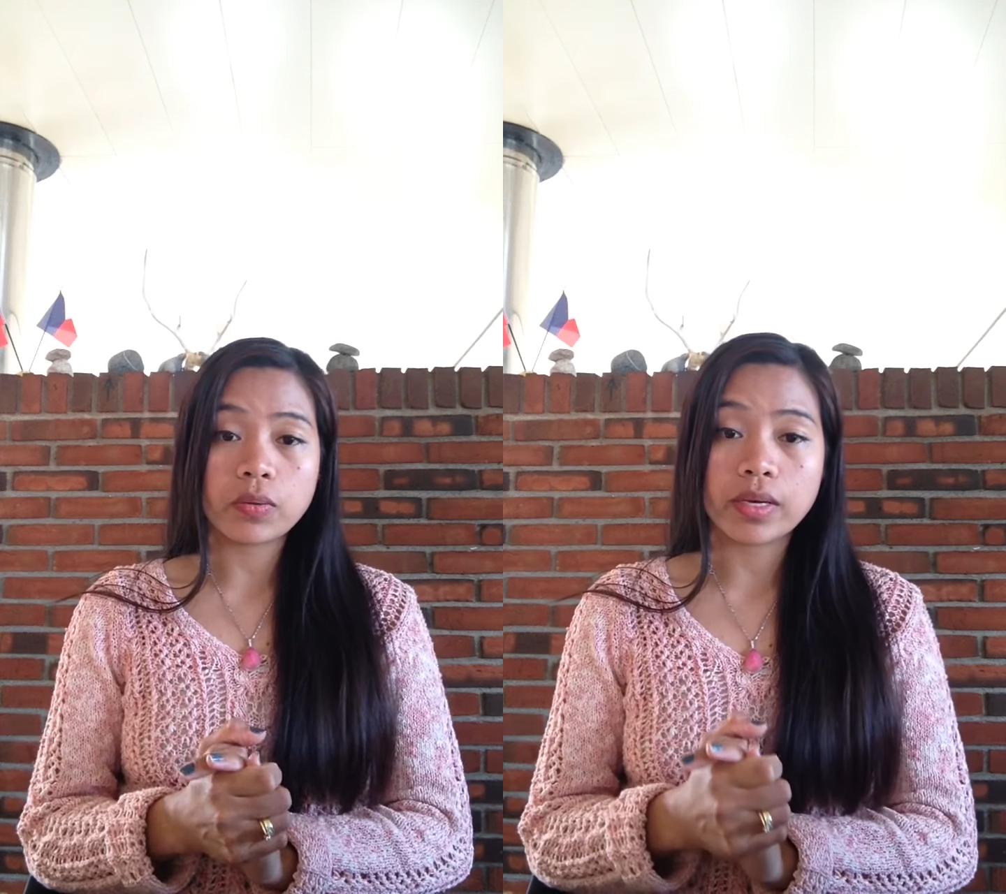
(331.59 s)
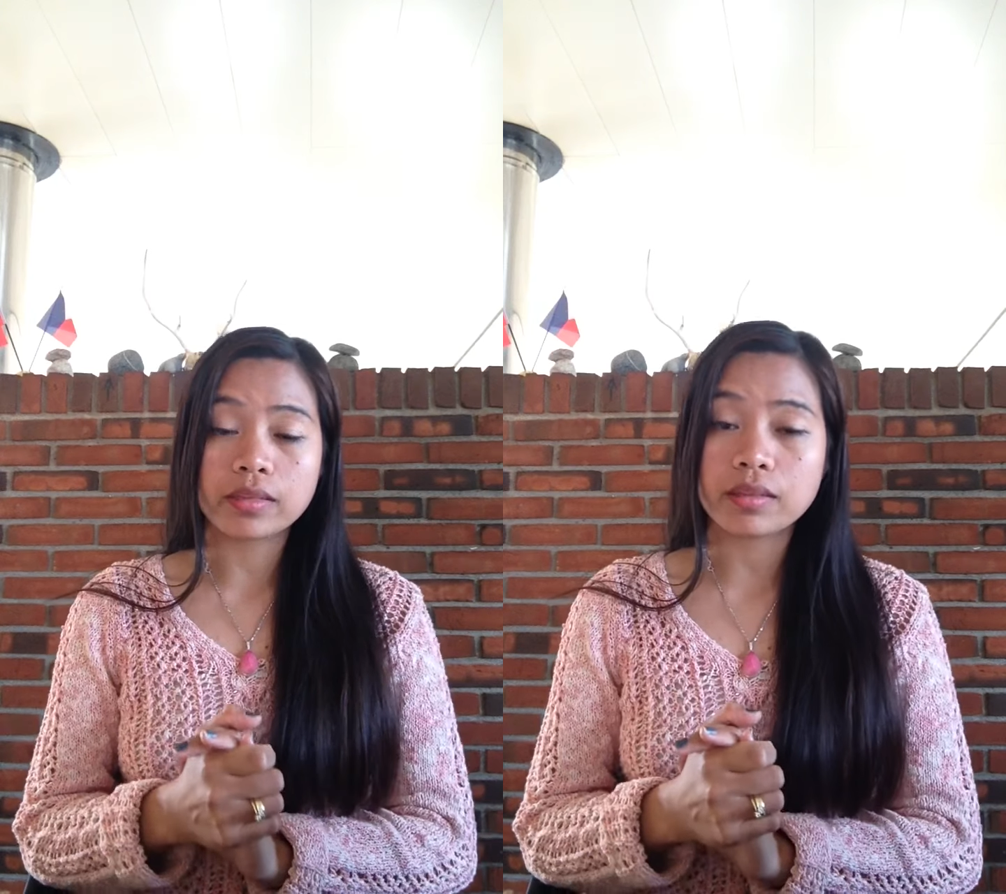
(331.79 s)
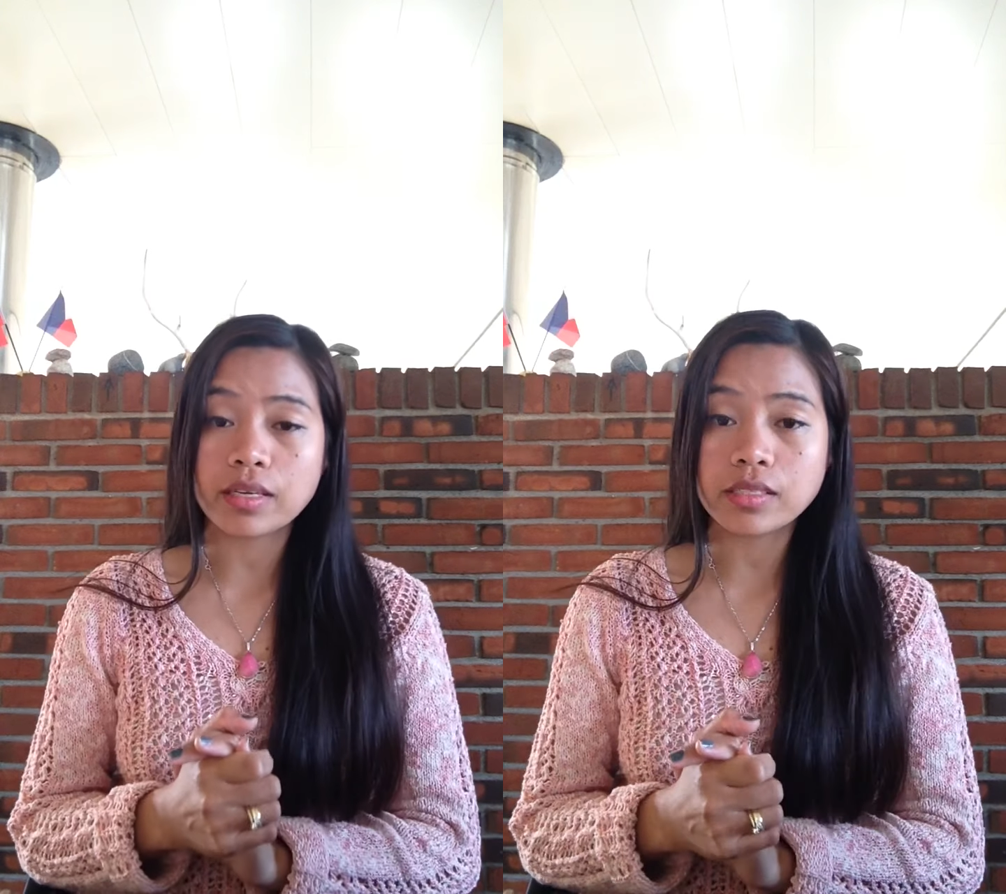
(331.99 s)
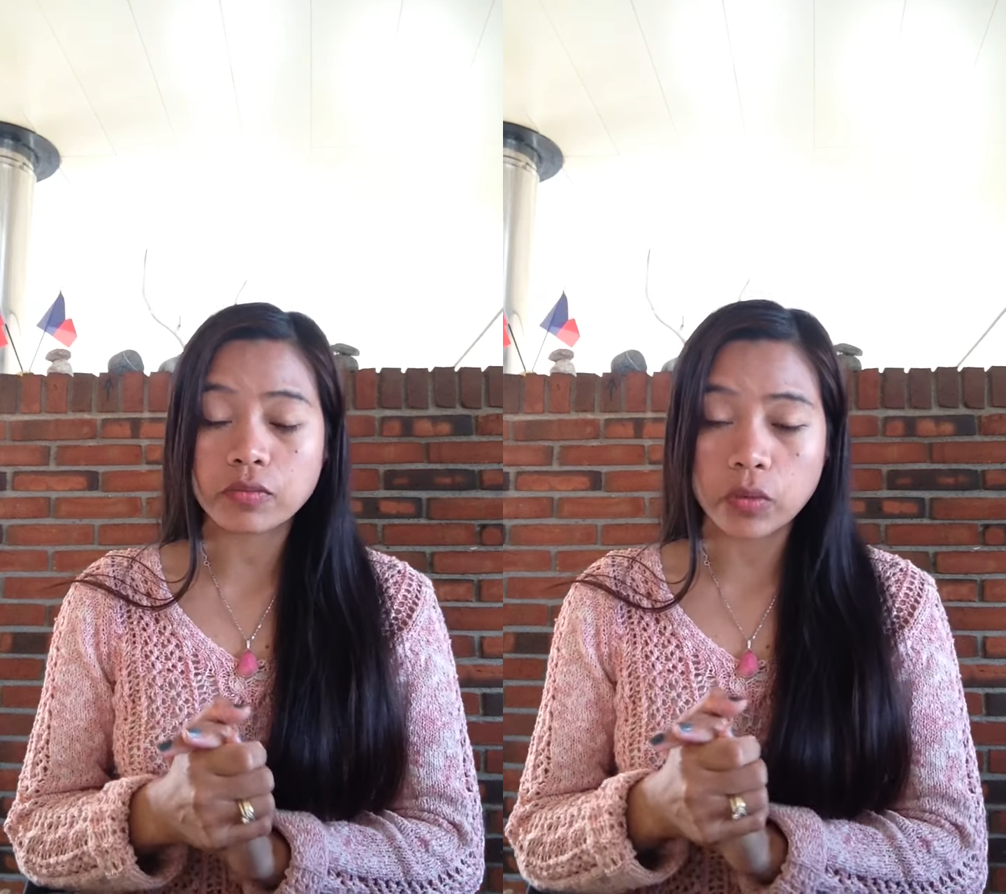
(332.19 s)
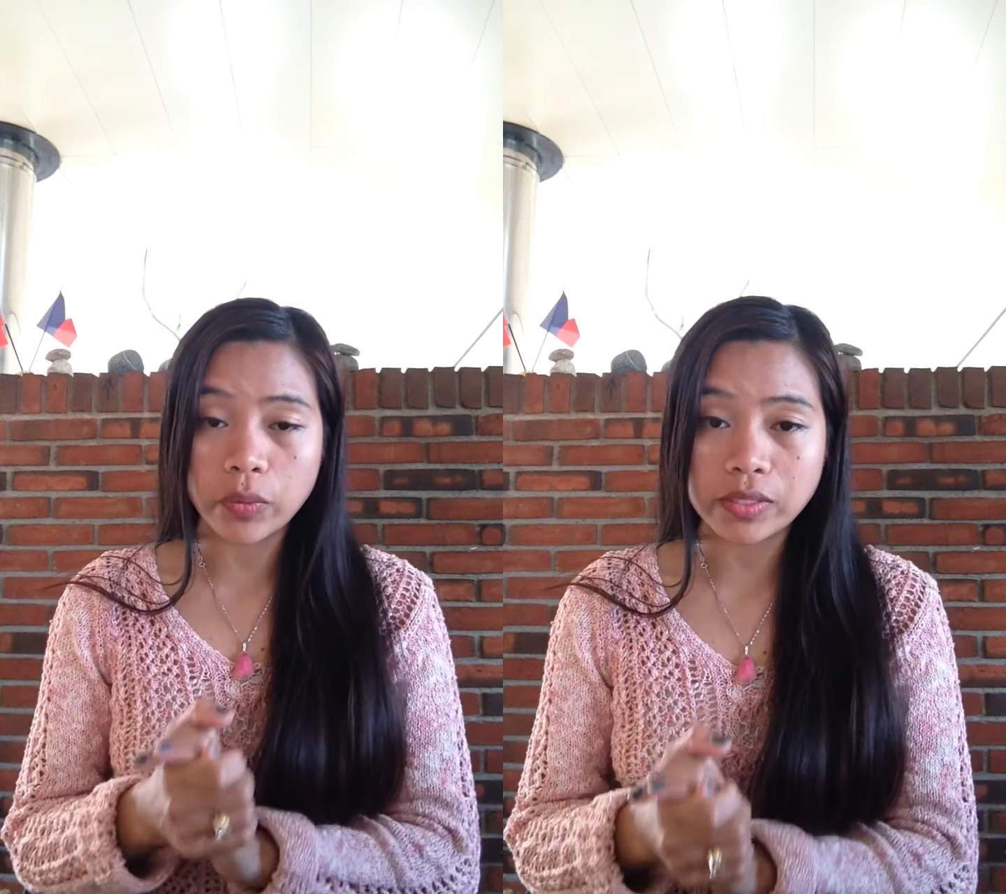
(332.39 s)
and thanks
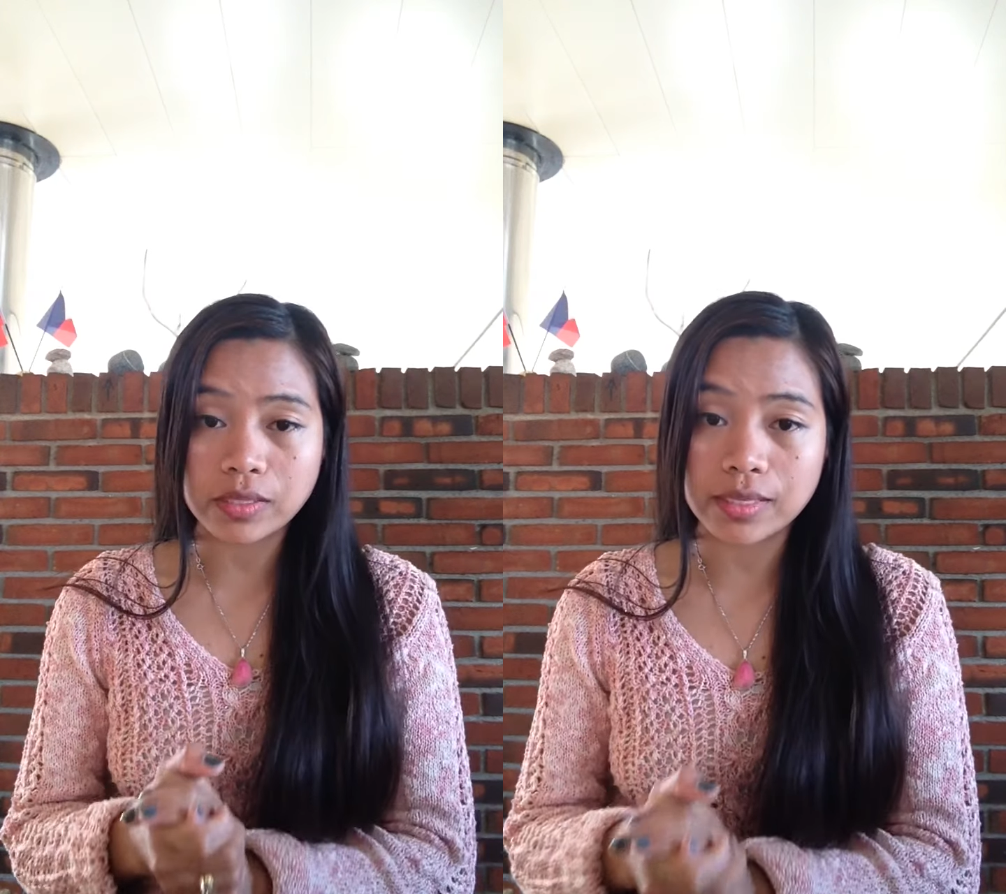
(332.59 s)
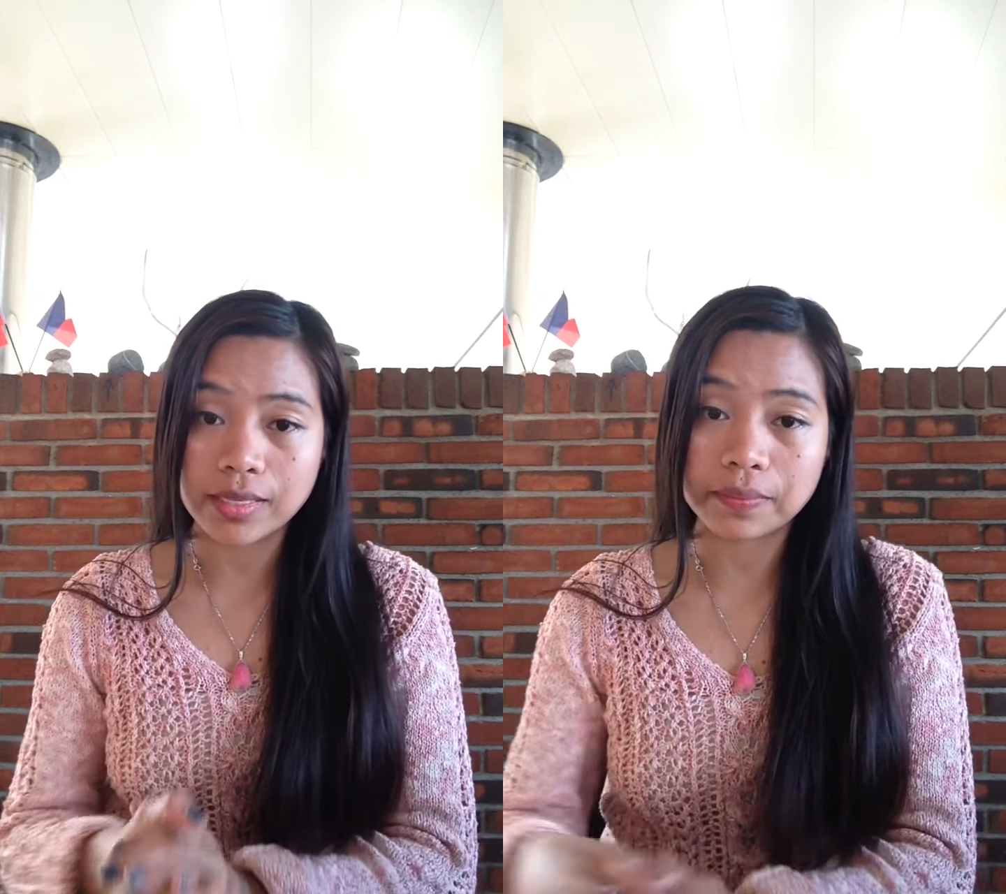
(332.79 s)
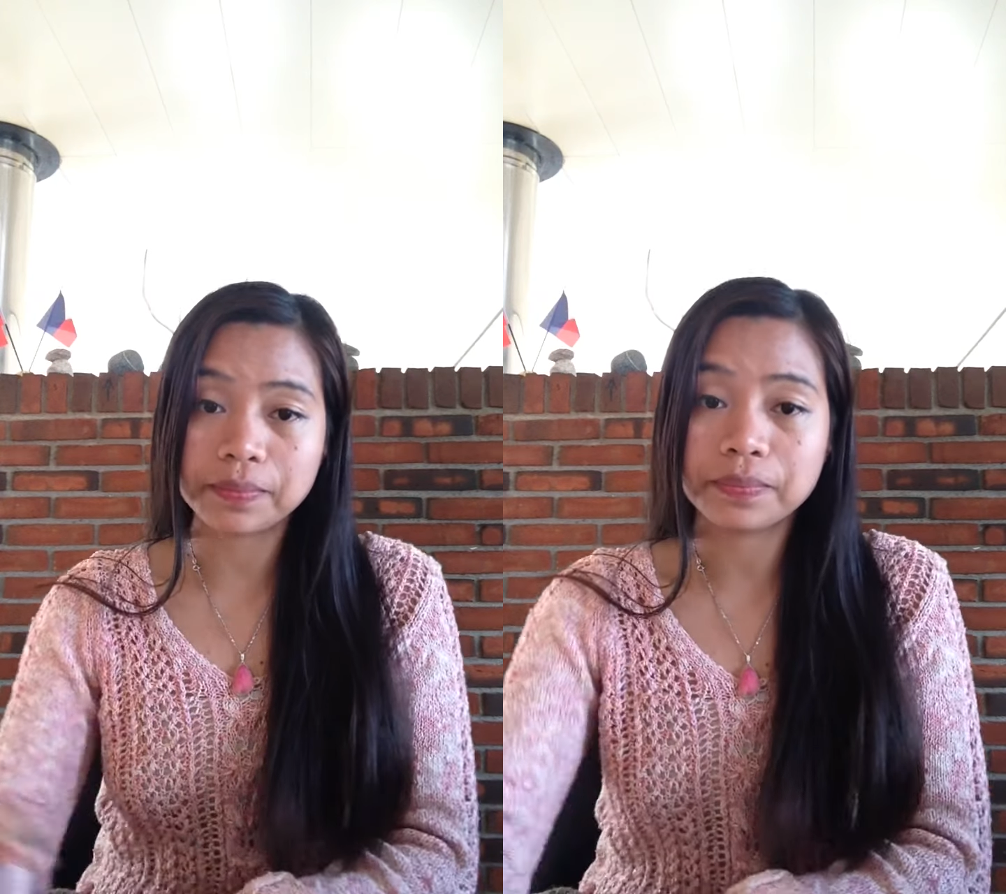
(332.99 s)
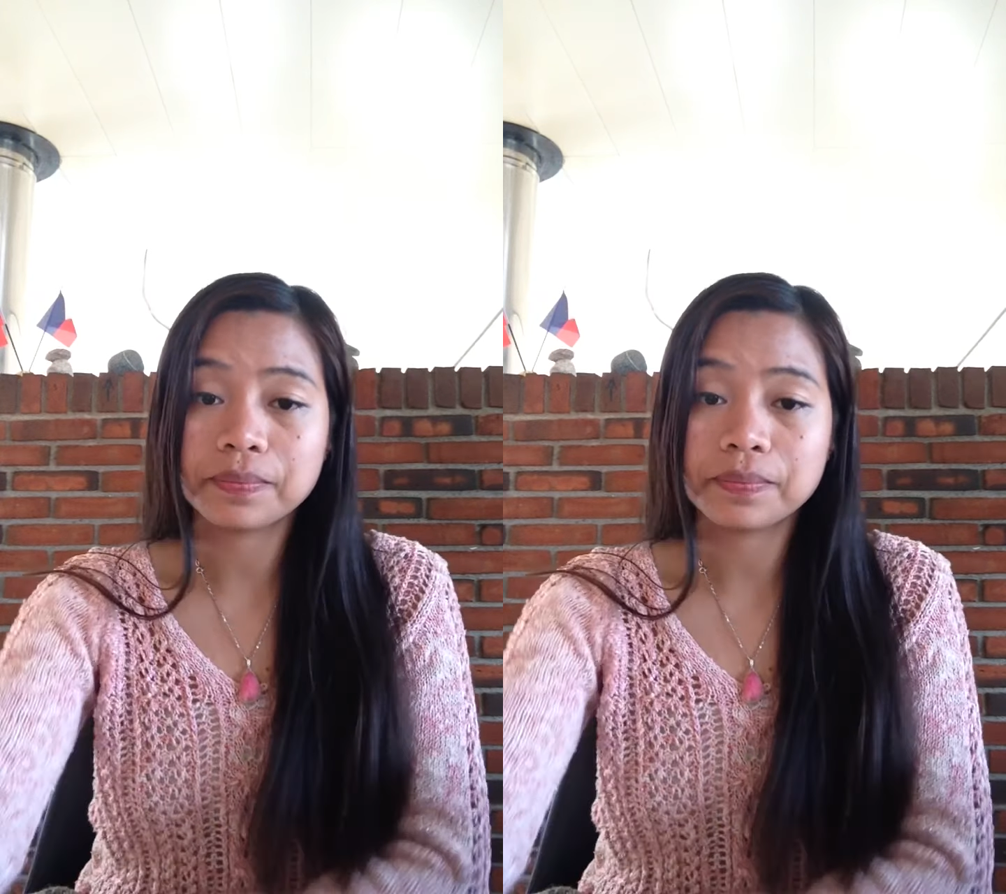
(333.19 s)
for watching.